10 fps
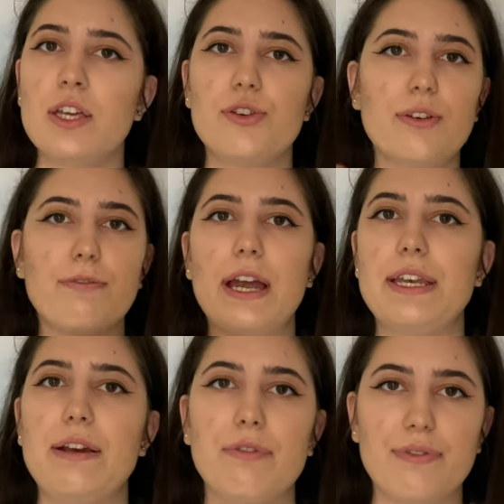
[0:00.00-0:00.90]
you can
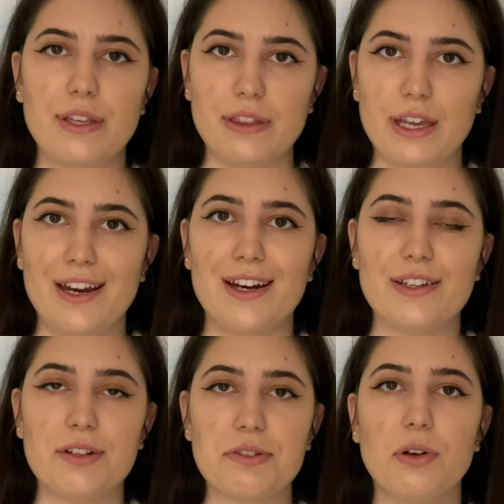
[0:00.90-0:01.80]
find everything there
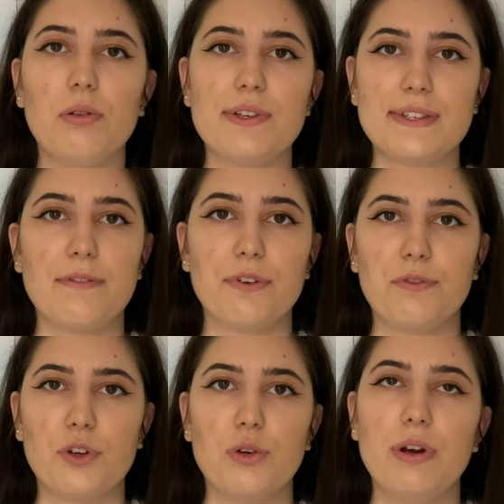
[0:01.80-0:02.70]
there's always something
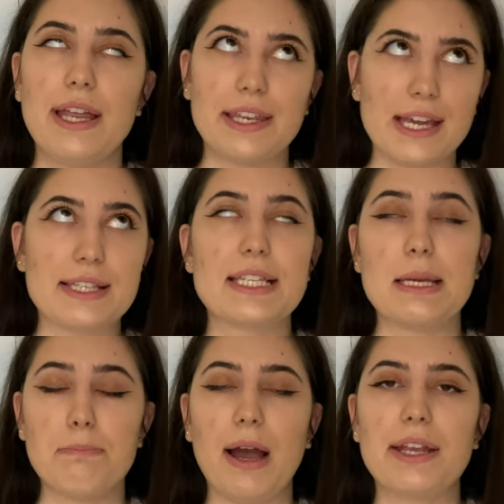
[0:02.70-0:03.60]
for you and yes
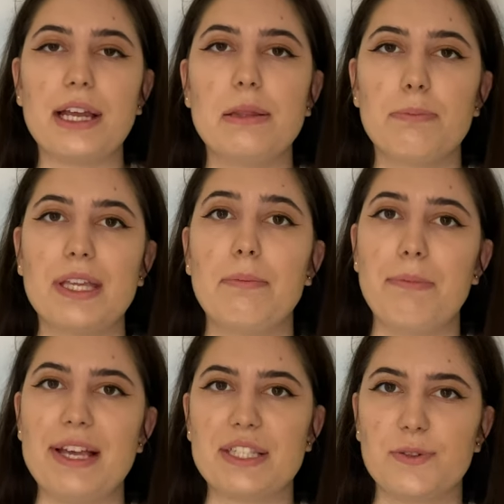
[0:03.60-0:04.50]
it might not be the
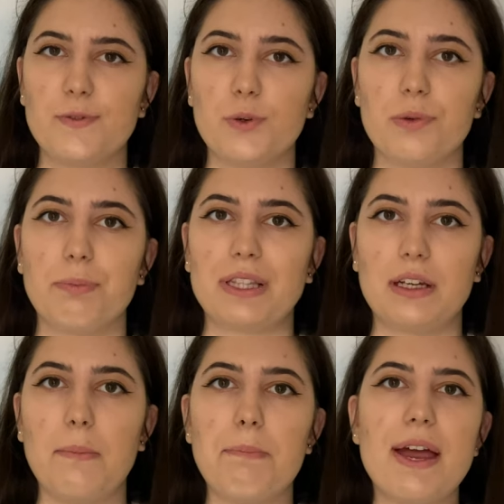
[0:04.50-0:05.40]
best food but
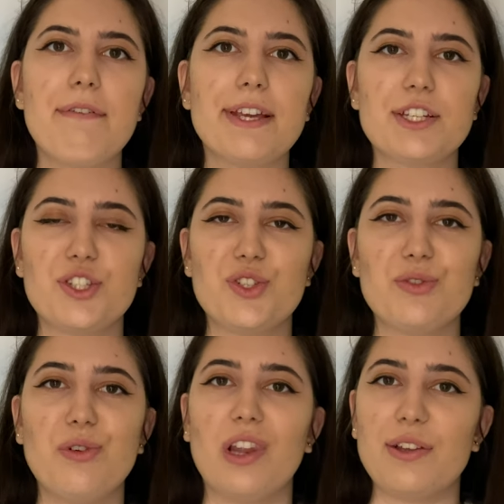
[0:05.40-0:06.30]
comparing
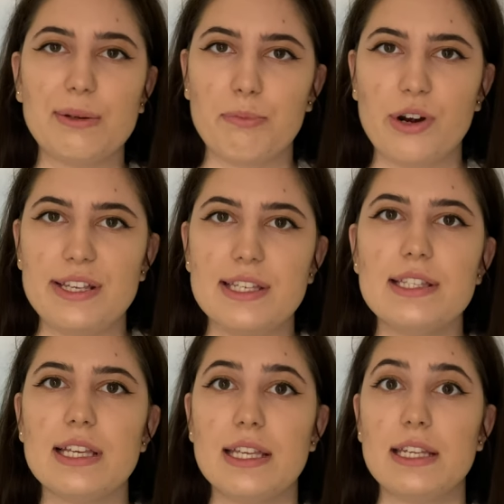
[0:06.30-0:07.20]
to London
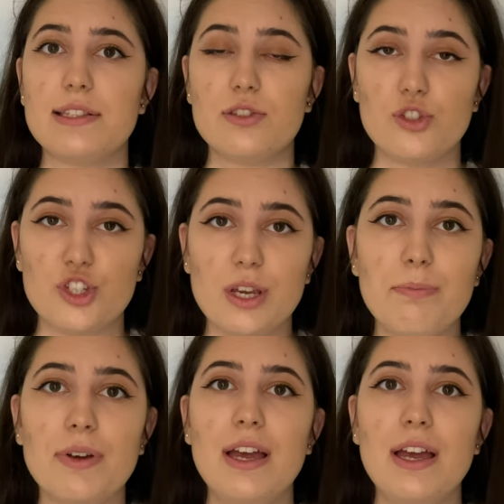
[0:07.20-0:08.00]
prices it is cheap